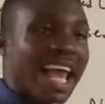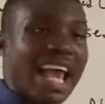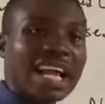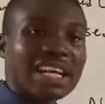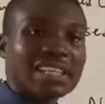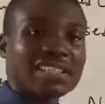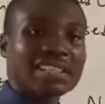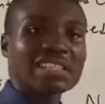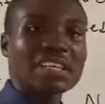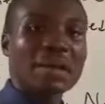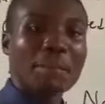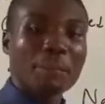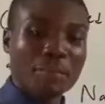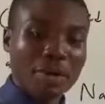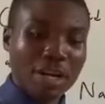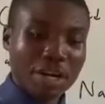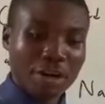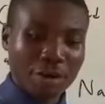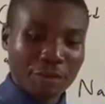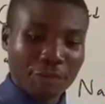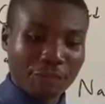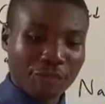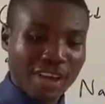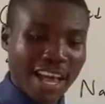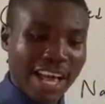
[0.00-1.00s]
X simply
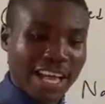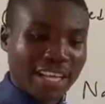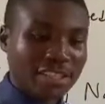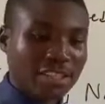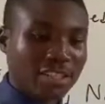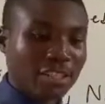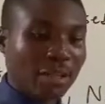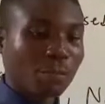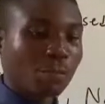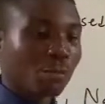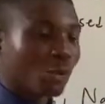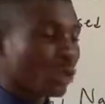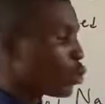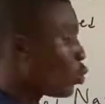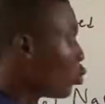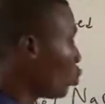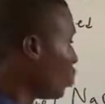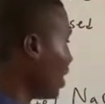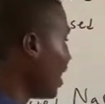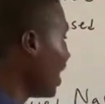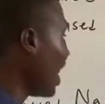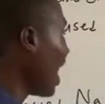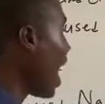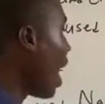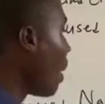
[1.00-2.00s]
refers to
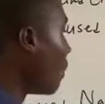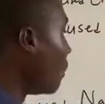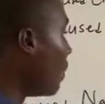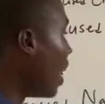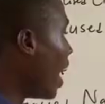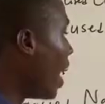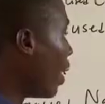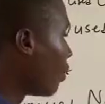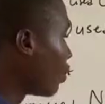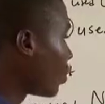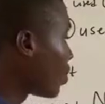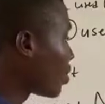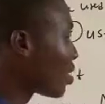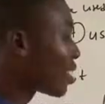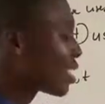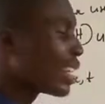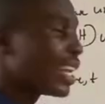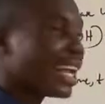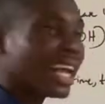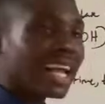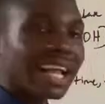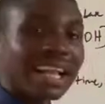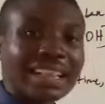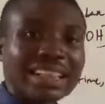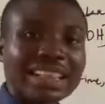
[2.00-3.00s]
the amount
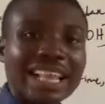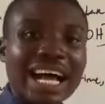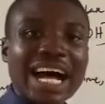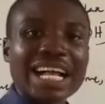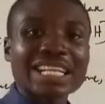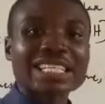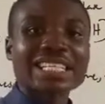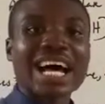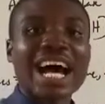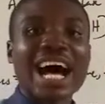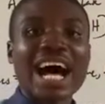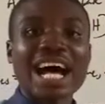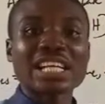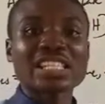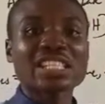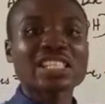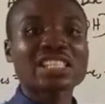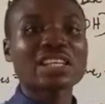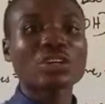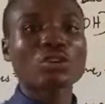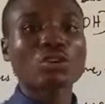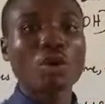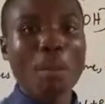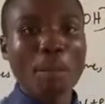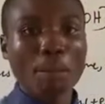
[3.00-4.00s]
that has
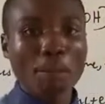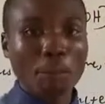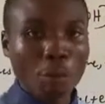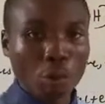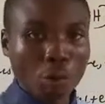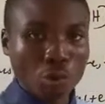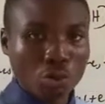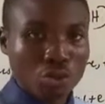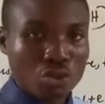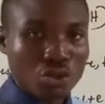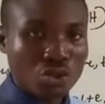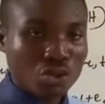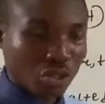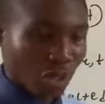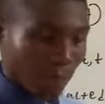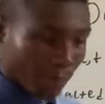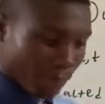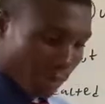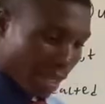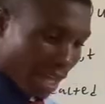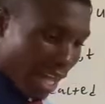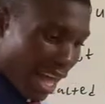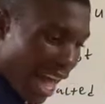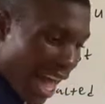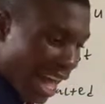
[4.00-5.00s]
decomposed.
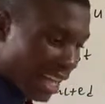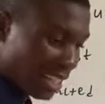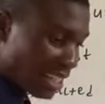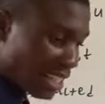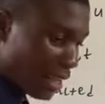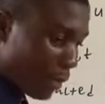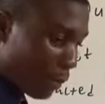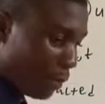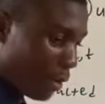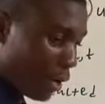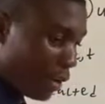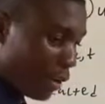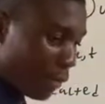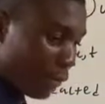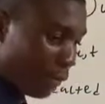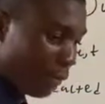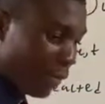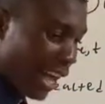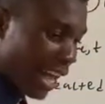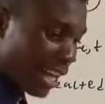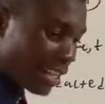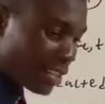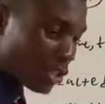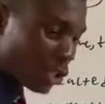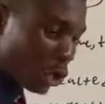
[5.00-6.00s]
X simply
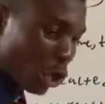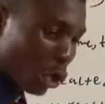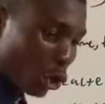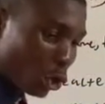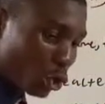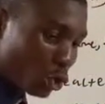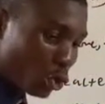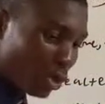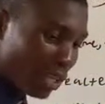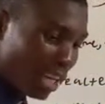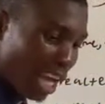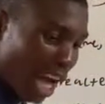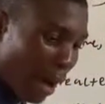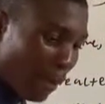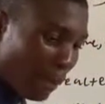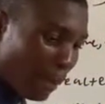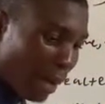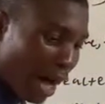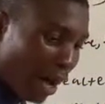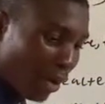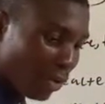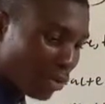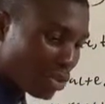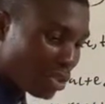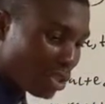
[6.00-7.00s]
refers to the
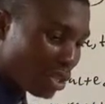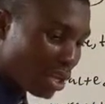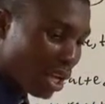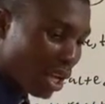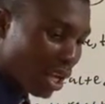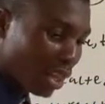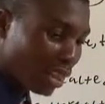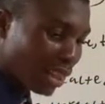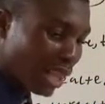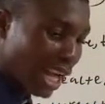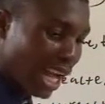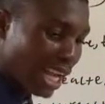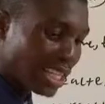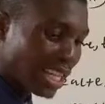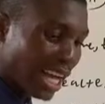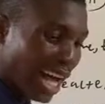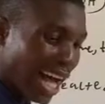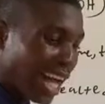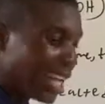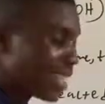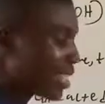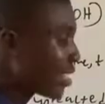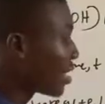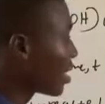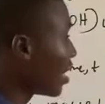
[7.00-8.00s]
amount that
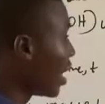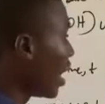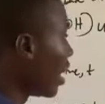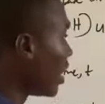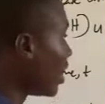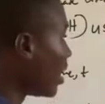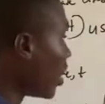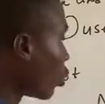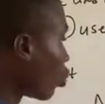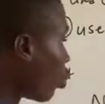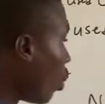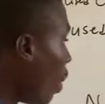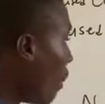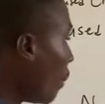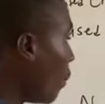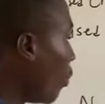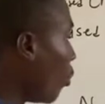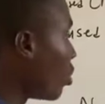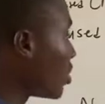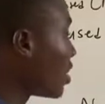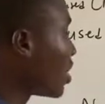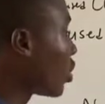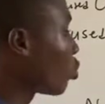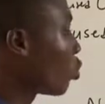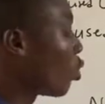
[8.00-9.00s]
has
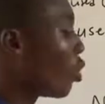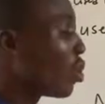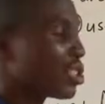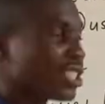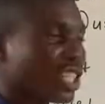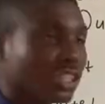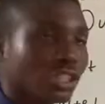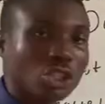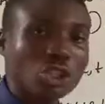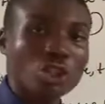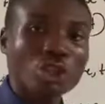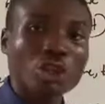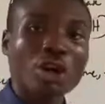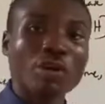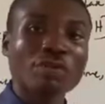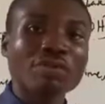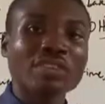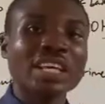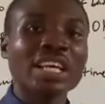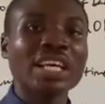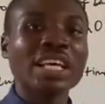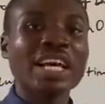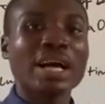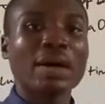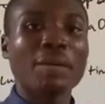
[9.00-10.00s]
decomposed, the concentration of
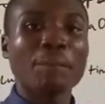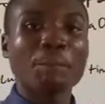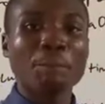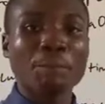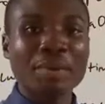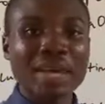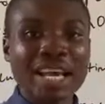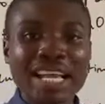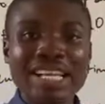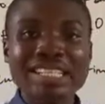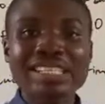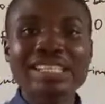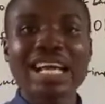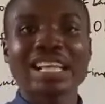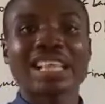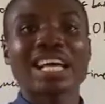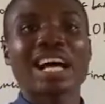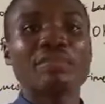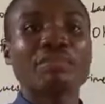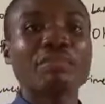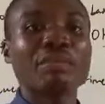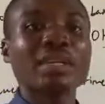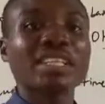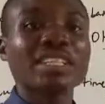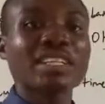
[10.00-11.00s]
the base that
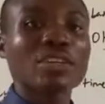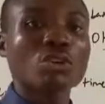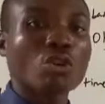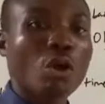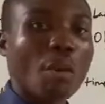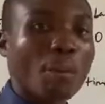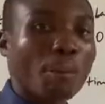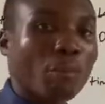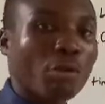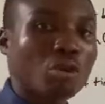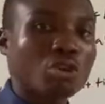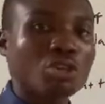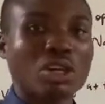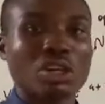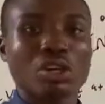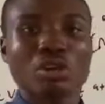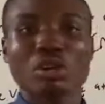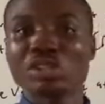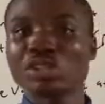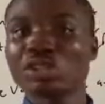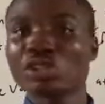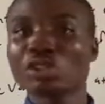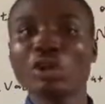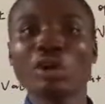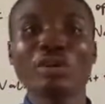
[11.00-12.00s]
have been decomposed, or the
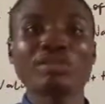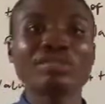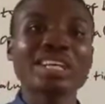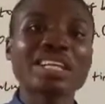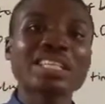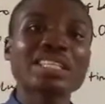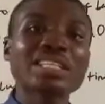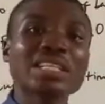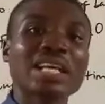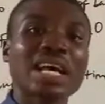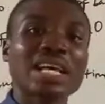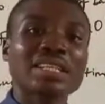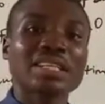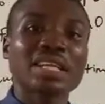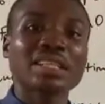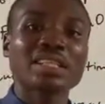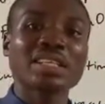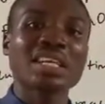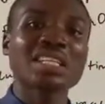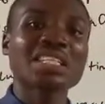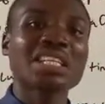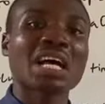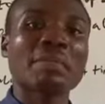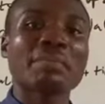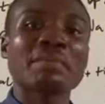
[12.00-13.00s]
concentration of the ethyl
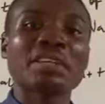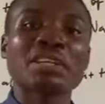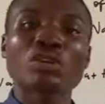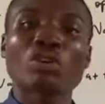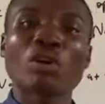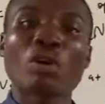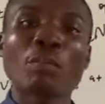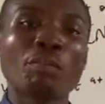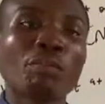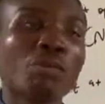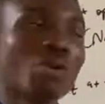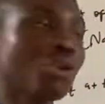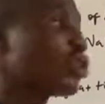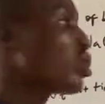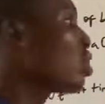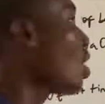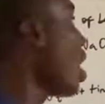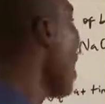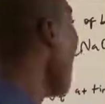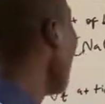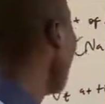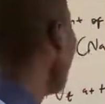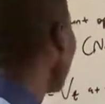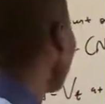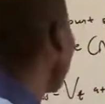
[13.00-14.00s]
acetate that have been decomposed,
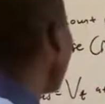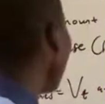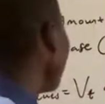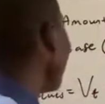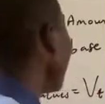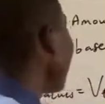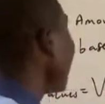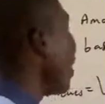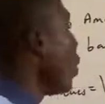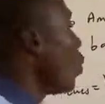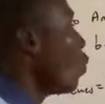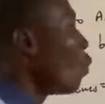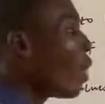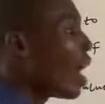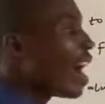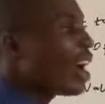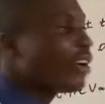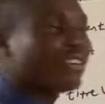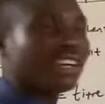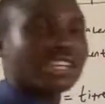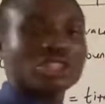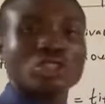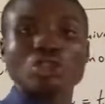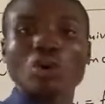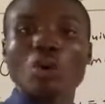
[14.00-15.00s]
because it's a
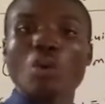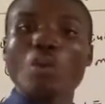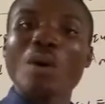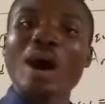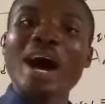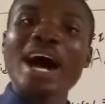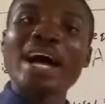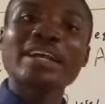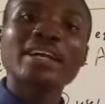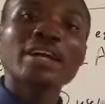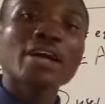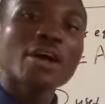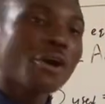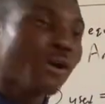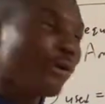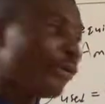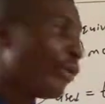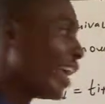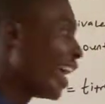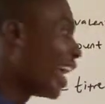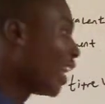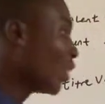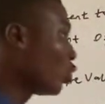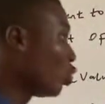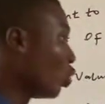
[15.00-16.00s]
1:1
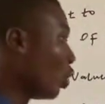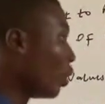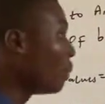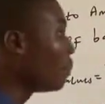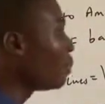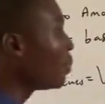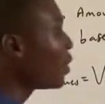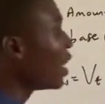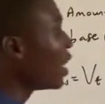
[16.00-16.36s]
reaction.